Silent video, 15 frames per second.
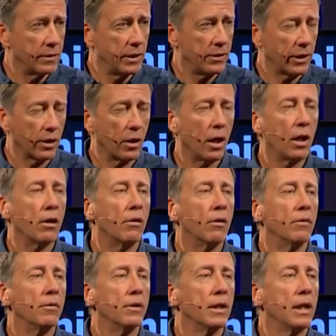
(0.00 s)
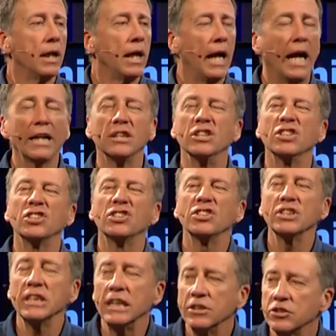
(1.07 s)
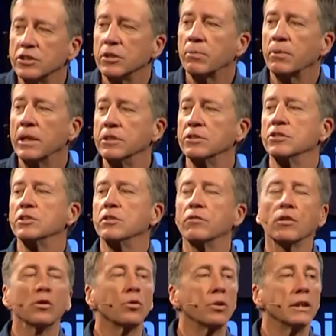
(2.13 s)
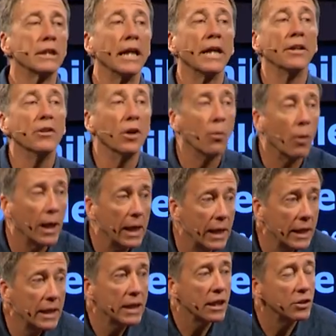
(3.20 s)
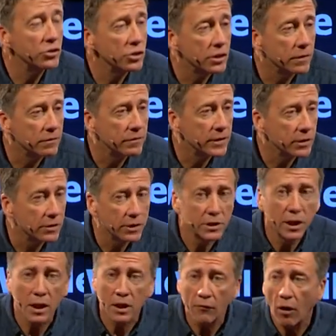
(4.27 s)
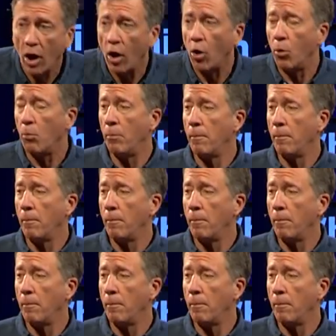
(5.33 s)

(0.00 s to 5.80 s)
You're like, oh, I just sensed the presence of the Lord today. You know why? Because you could feel the tug of home.